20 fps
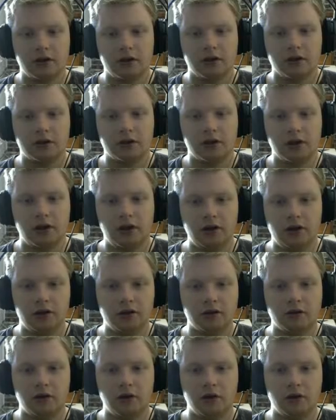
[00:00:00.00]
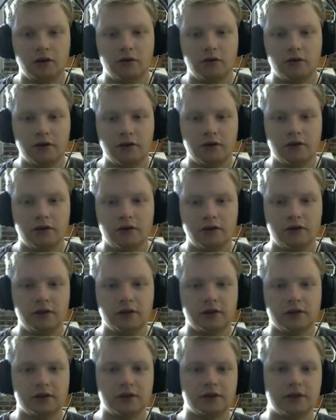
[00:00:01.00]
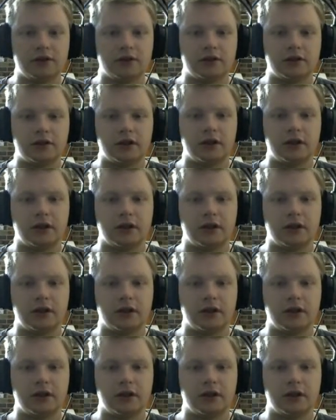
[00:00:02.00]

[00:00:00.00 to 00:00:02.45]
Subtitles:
So, what I want to do is...